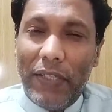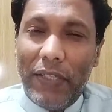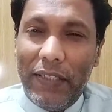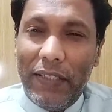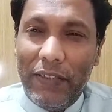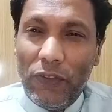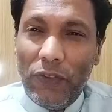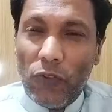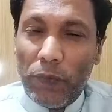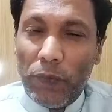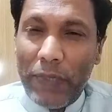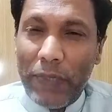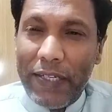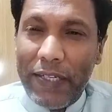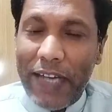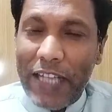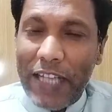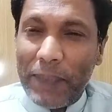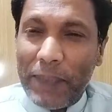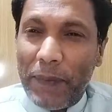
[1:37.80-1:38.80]
Ethiopian
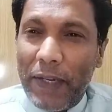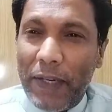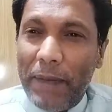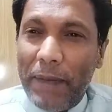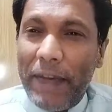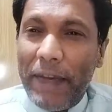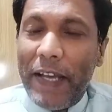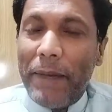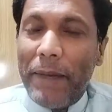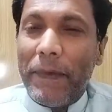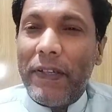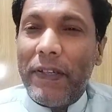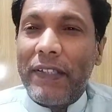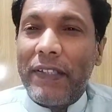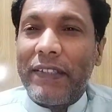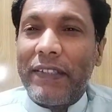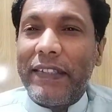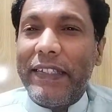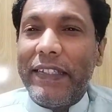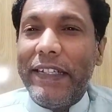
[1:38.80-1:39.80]
diaspora
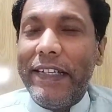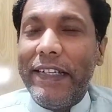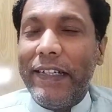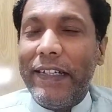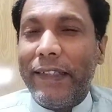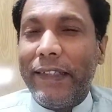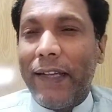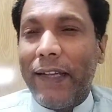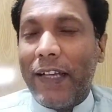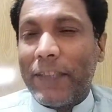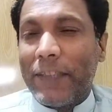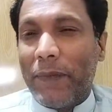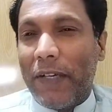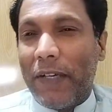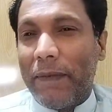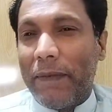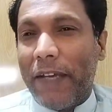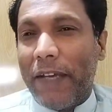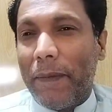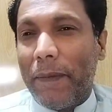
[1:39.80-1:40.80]
members, irritant
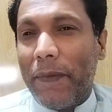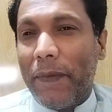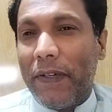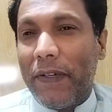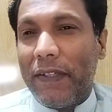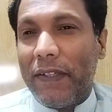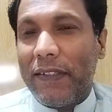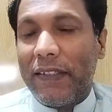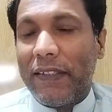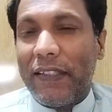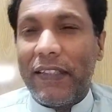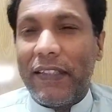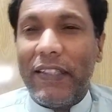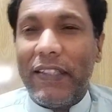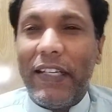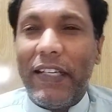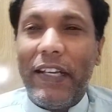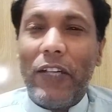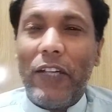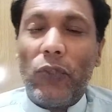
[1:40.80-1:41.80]
diaspora members,
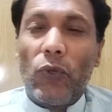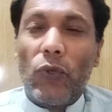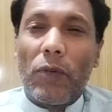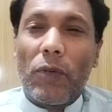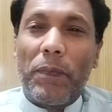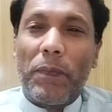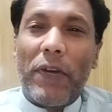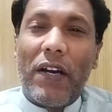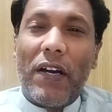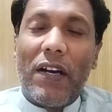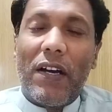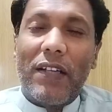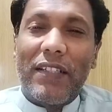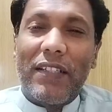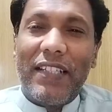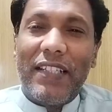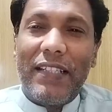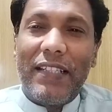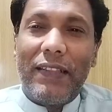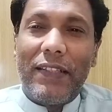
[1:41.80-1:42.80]
they took
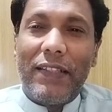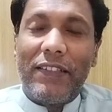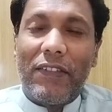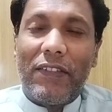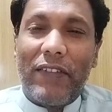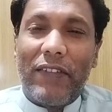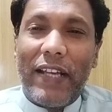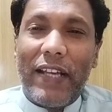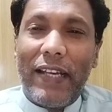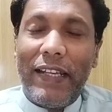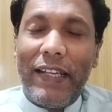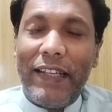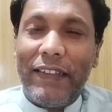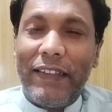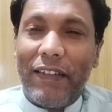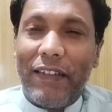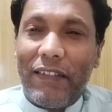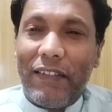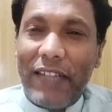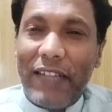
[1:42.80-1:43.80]
part in this rally.
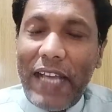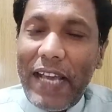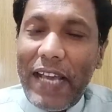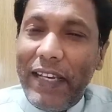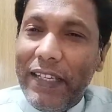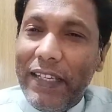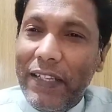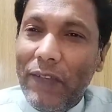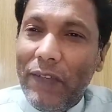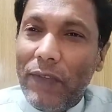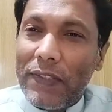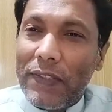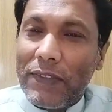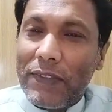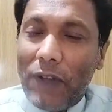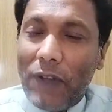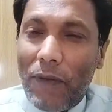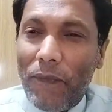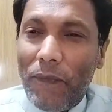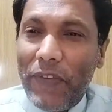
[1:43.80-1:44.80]
The rally
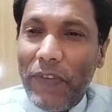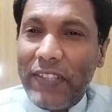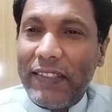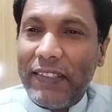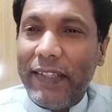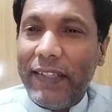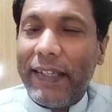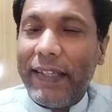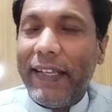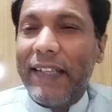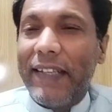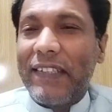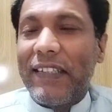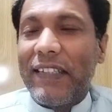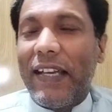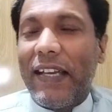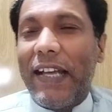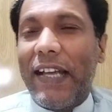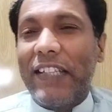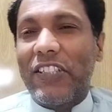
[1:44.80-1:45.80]
was obviously
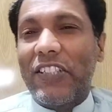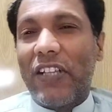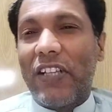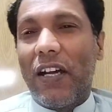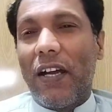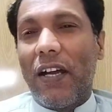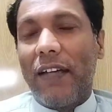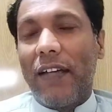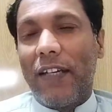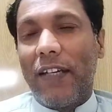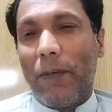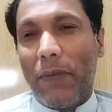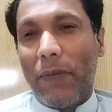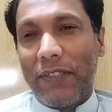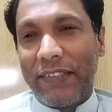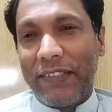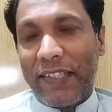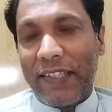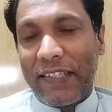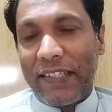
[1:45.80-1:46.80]
against HR
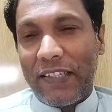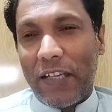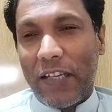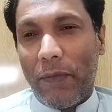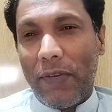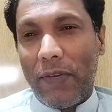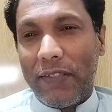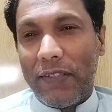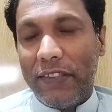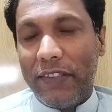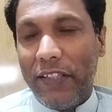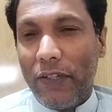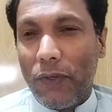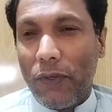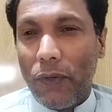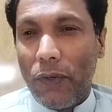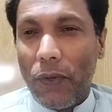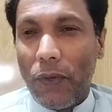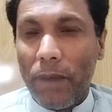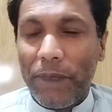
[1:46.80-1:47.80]

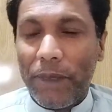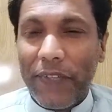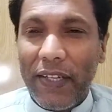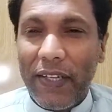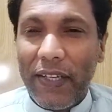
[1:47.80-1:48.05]
6600,